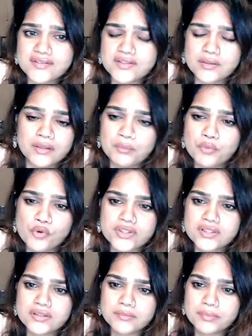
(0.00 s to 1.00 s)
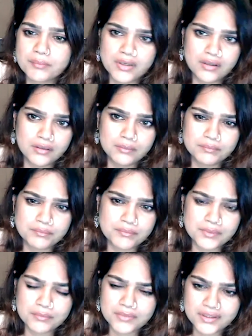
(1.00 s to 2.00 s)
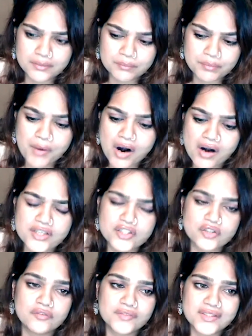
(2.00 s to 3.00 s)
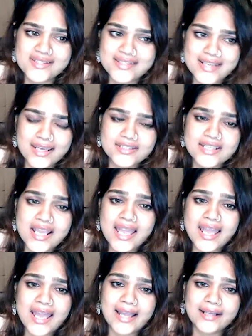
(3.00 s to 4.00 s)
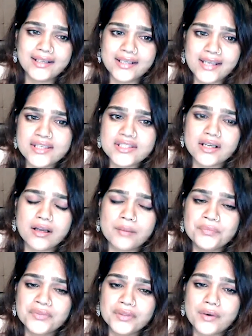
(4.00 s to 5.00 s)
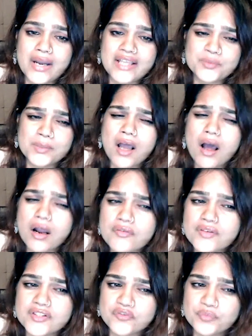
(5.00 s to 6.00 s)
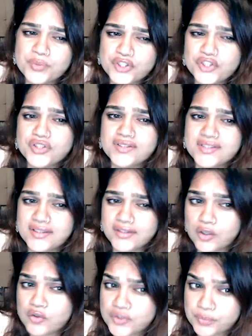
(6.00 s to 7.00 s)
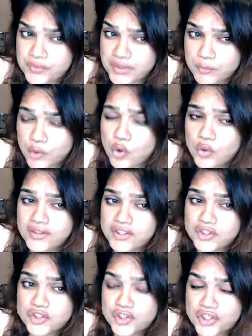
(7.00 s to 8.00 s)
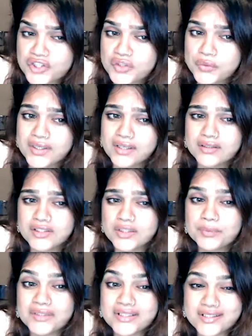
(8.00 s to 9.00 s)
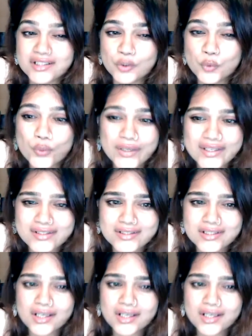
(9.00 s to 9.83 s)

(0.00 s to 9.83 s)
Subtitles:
is an important part of the state. And in India, there has been hundreds of petitions at the Supreme Court, and the judiciary under the political wings